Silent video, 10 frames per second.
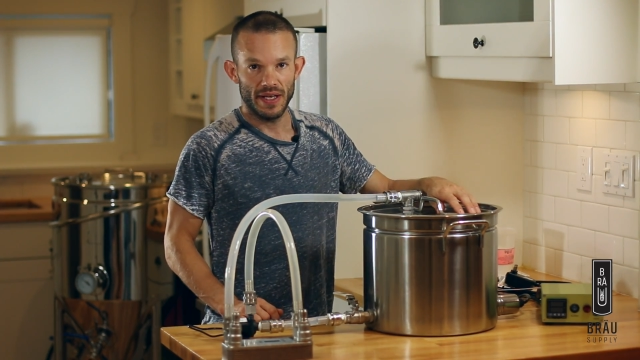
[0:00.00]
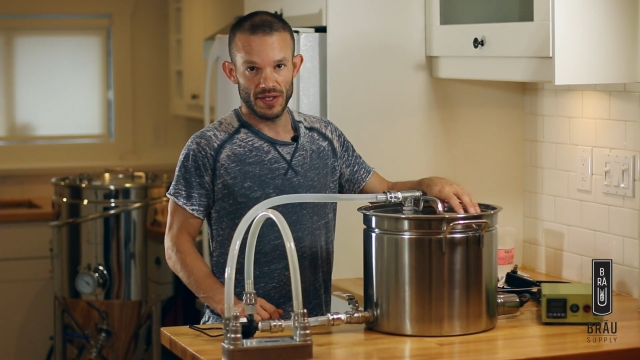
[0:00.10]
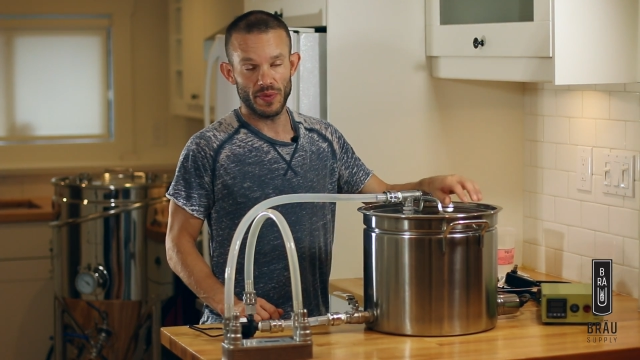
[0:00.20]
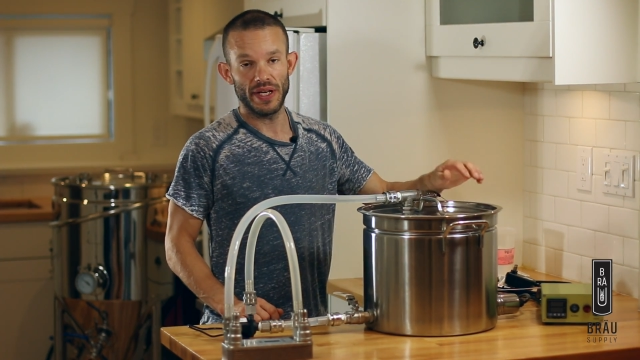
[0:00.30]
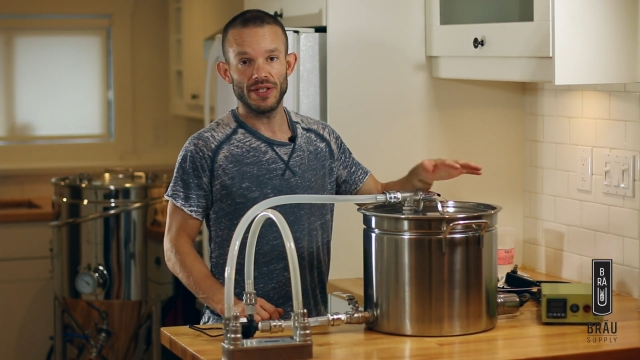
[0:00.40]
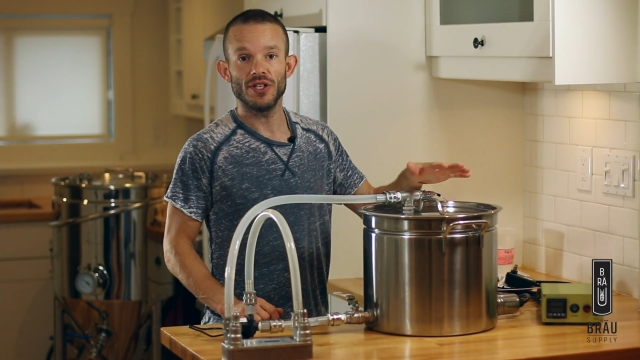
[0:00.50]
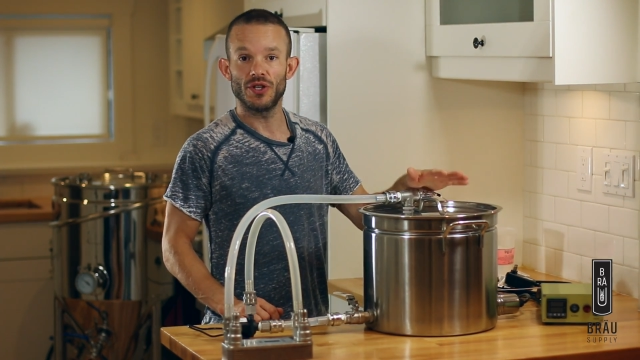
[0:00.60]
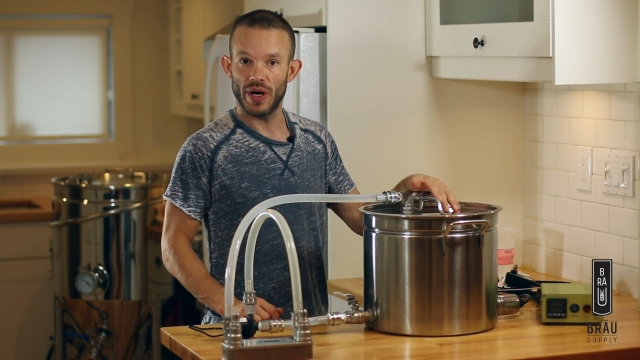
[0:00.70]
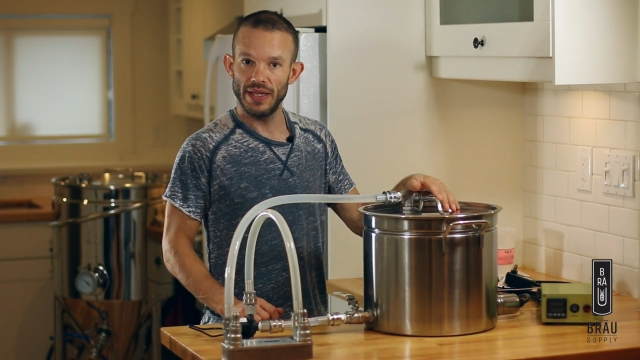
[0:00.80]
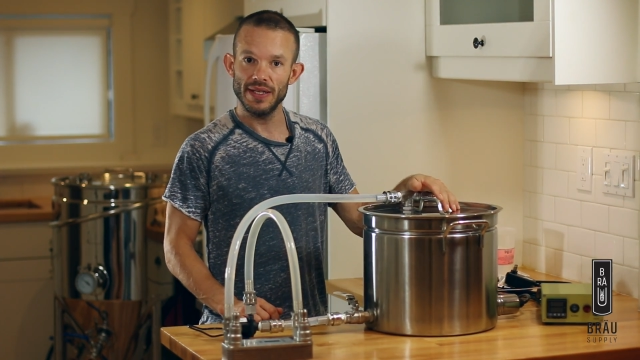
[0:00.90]
is we need to
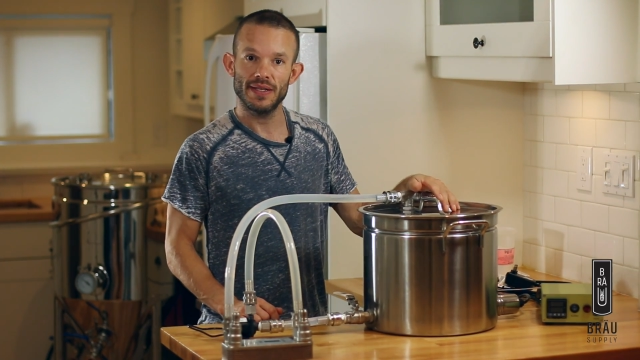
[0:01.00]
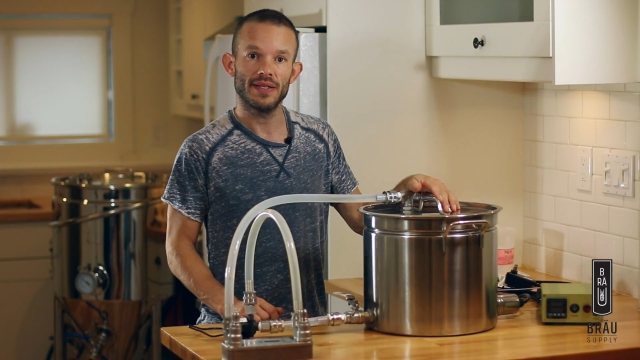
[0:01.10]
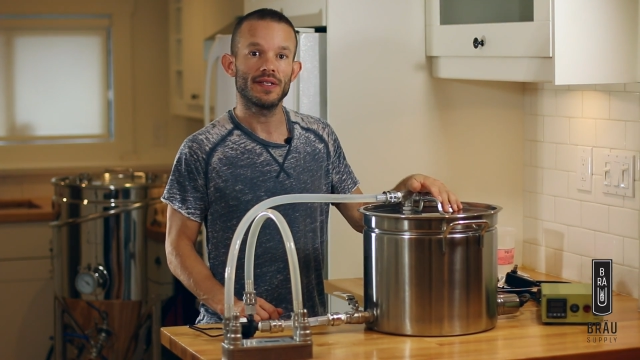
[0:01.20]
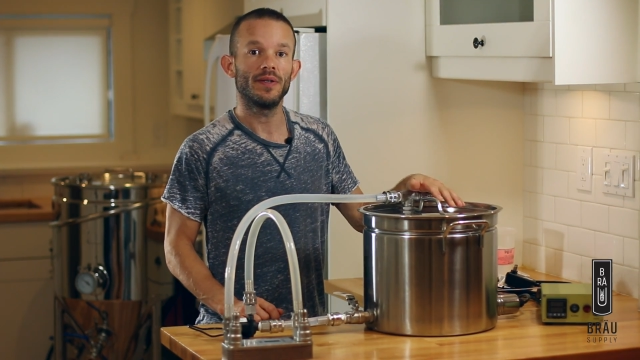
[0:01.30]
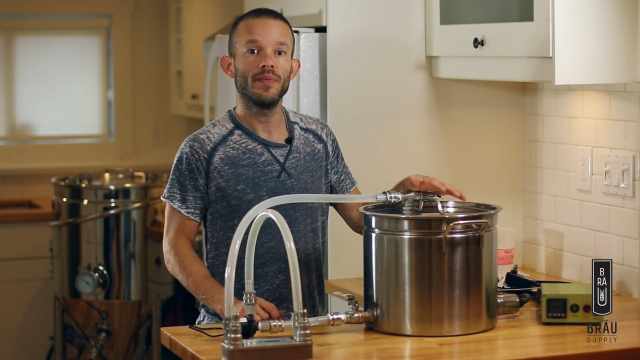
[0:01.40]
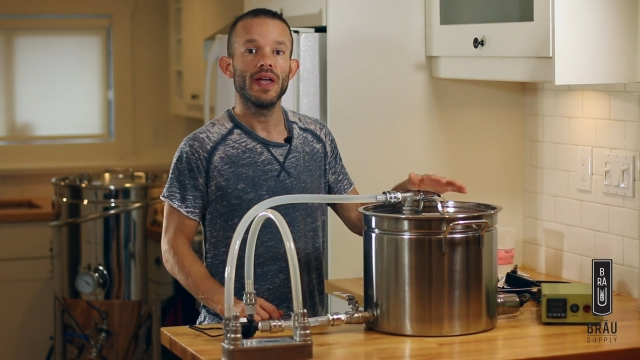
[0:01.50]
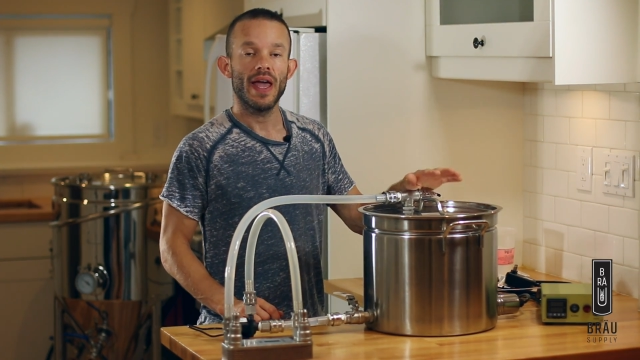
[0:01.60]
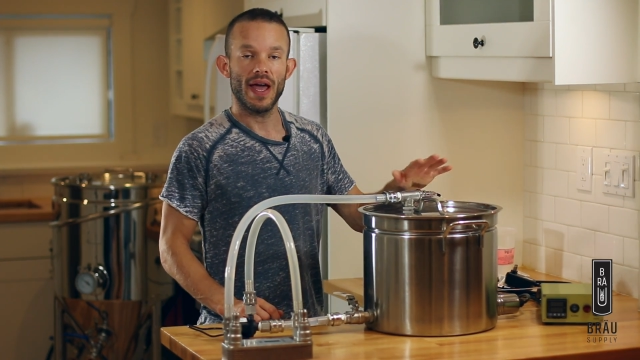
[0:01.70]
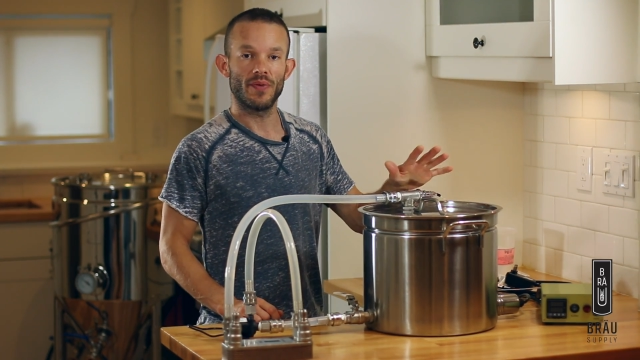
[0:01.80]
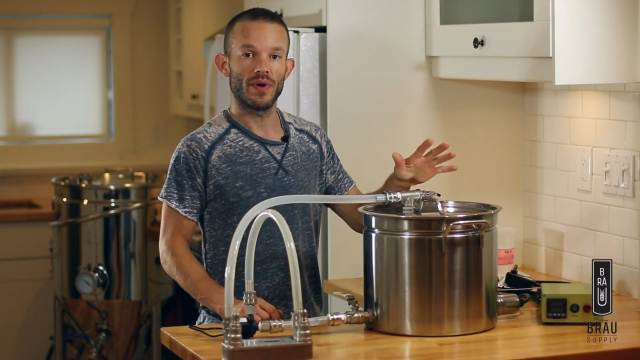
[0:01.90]
drain the system
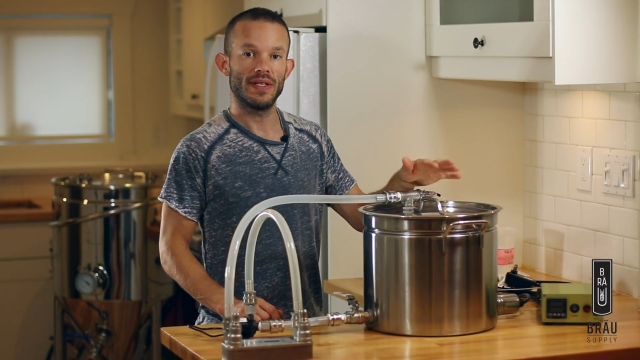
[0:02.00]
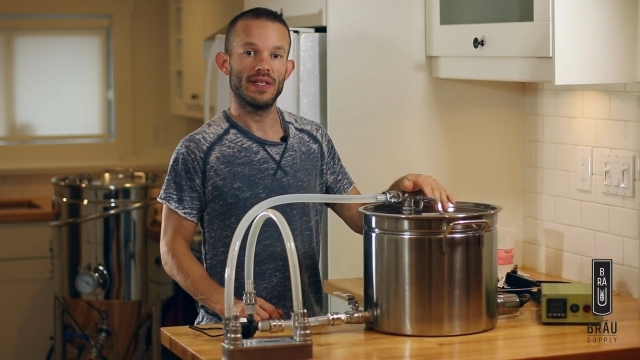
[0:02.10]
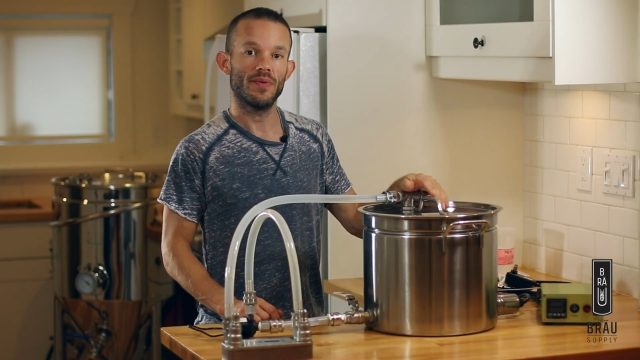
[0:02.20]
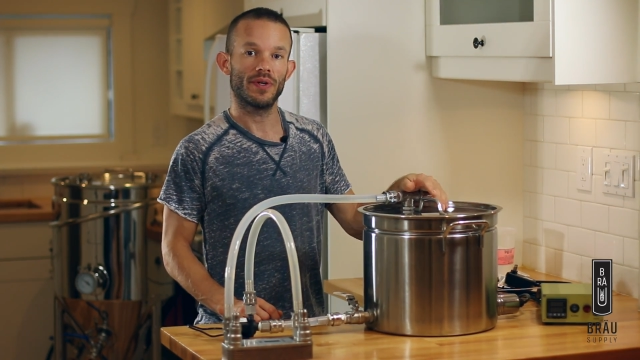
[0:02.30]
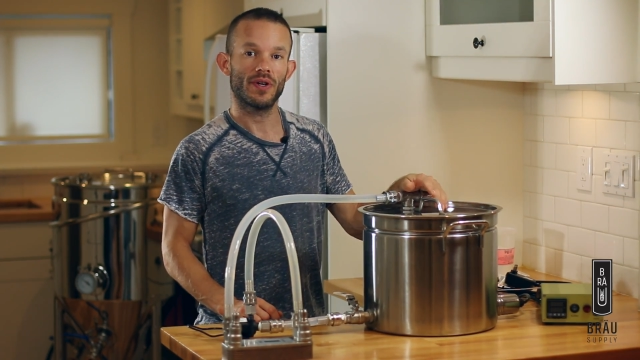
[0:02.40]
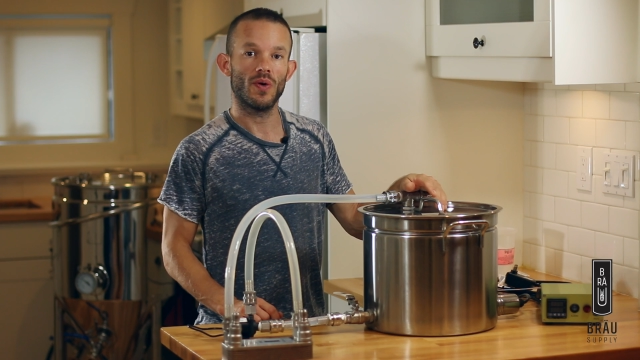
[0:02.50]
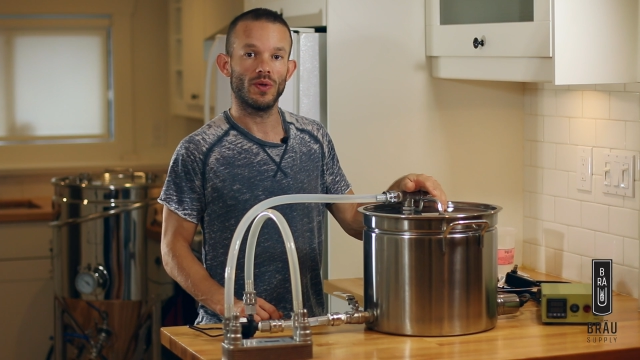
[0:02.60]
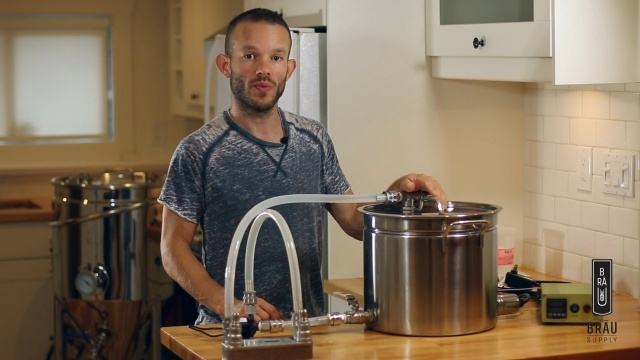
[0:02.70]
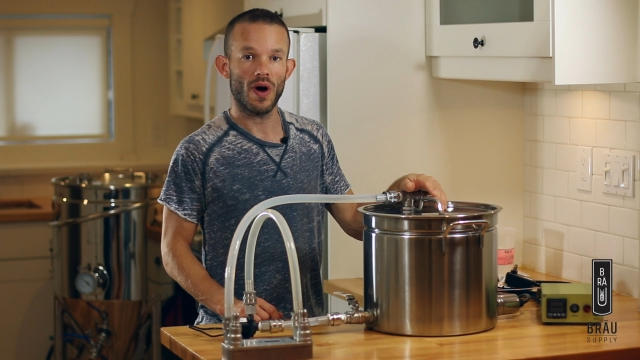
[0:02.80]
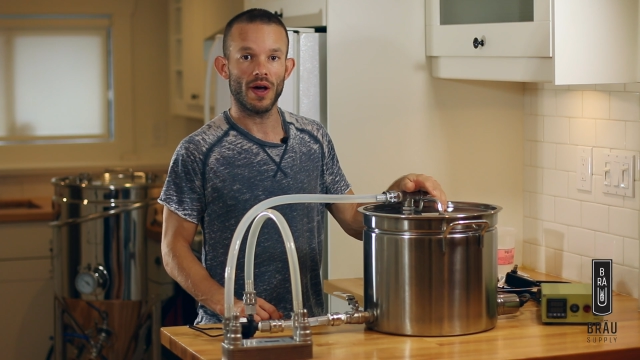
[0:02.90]
and rinse it with
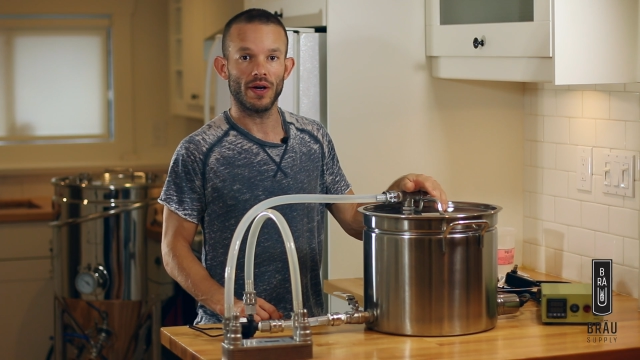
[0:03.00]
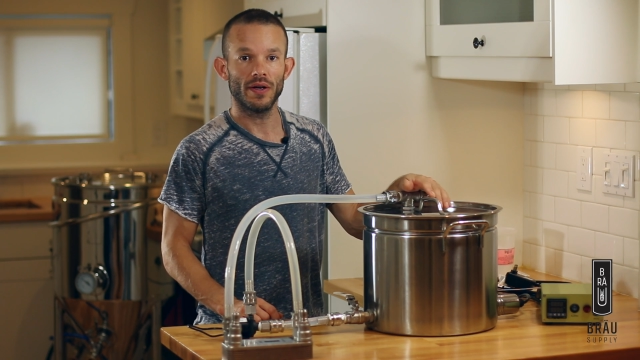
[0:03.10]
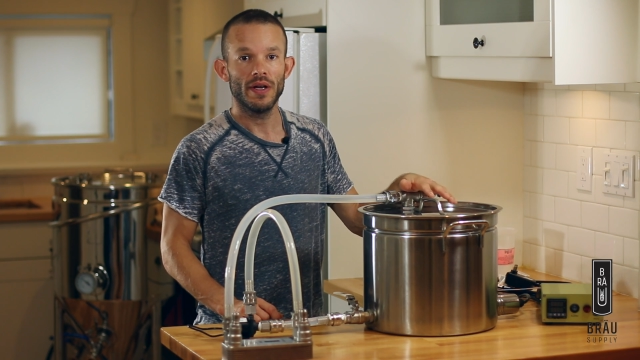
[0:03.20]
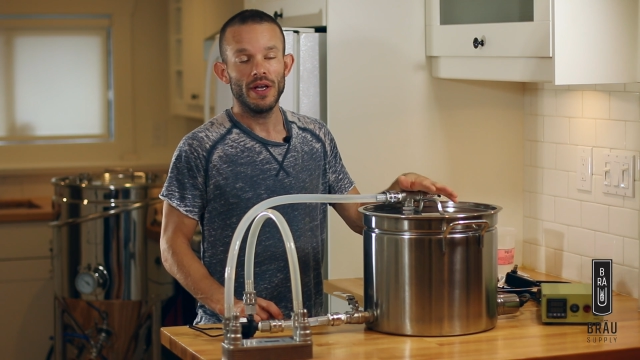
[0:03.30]
cold water.